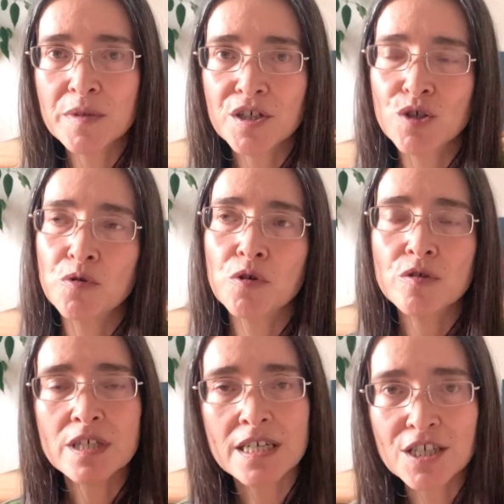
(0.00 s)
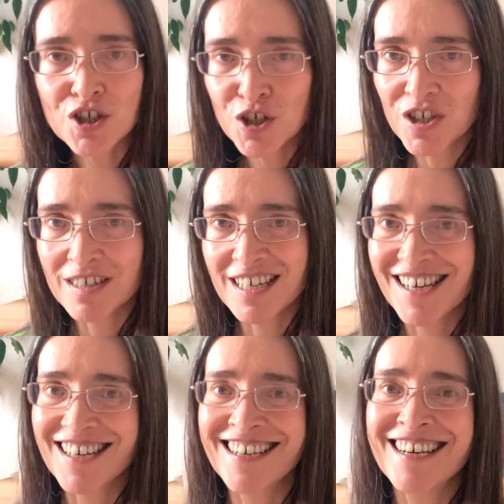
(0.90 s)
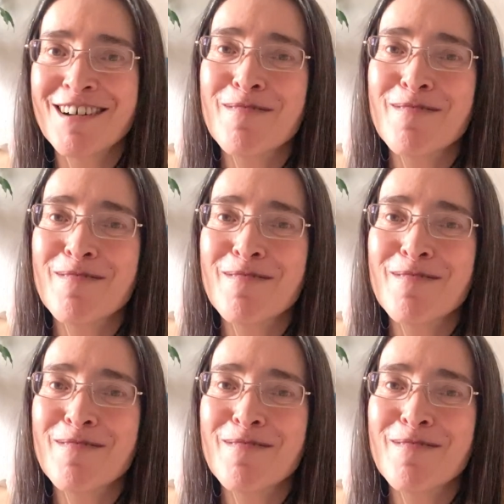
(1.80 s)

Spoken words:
that you're always saying that you're going to take,